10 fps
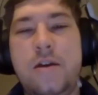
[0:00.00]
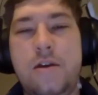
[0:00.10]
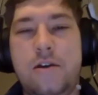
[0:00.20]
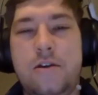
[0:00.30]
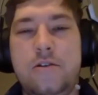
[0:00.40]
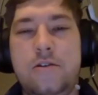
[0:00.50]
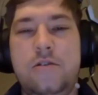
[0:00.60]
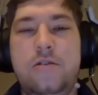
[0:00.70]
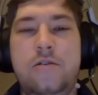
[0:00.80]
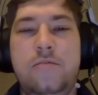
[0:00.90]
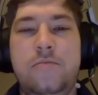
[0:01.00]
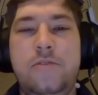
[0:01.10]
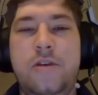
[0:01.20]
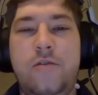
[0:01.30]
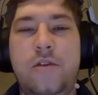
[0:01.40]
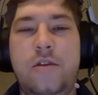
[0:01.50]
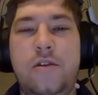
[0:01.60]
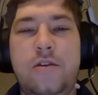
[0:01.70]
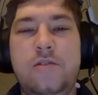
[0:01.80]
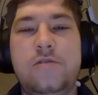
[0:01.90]
character playing
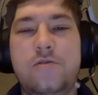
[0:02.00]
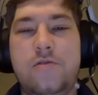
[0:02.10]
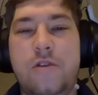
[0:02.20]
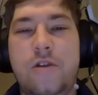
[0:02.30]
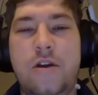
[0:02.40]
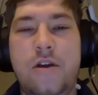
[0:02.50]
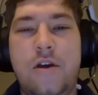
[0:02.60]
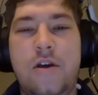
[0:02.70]
within the story,